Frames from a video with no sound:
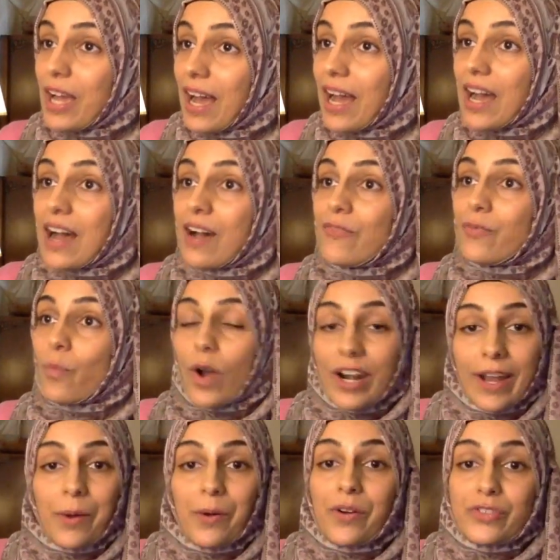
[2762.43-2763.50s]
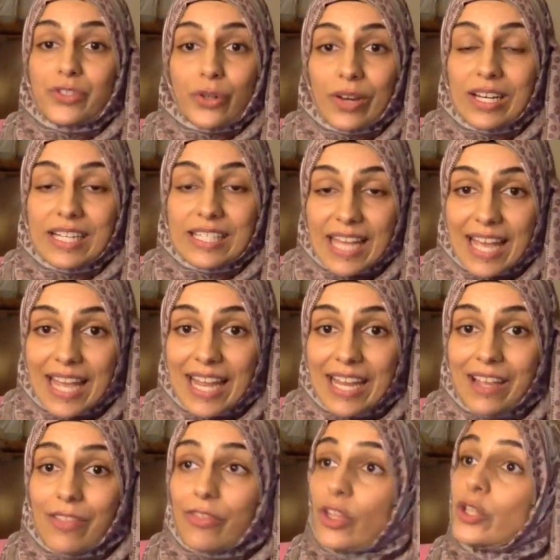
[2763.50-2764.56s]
have 1 hour of screen a day,